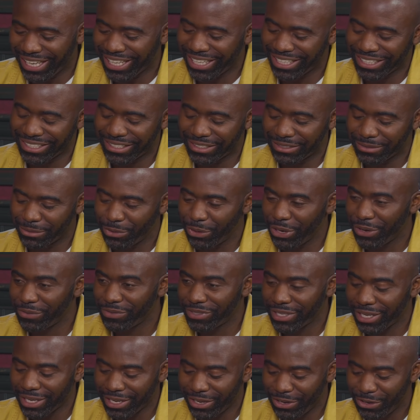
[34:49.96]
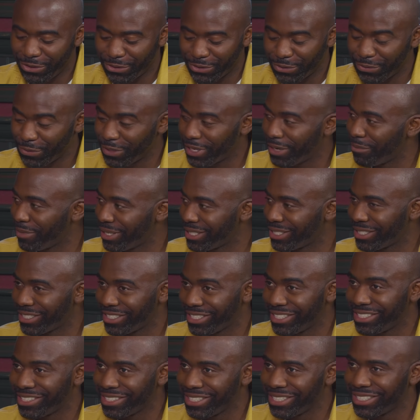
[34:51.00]
and my wife's like, "Oh, you've got a message.
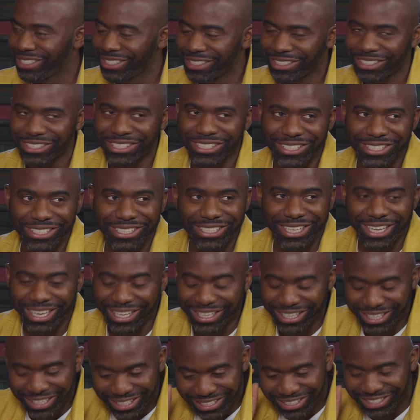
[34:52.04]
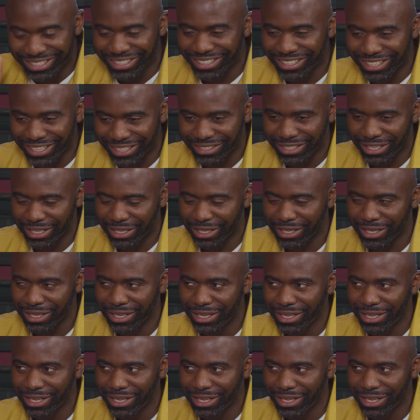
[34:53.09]
You need to listen to this." Yeah. And I listened to it. I was like,